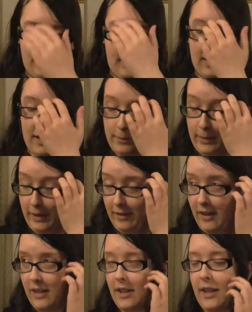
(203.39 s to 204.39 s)
And there's
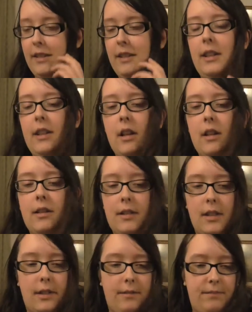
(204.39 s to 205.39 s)
me, renting again.
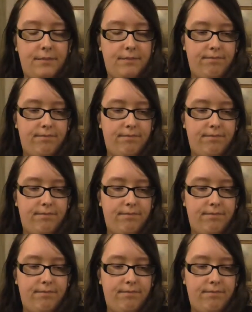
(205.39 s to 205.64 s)
So,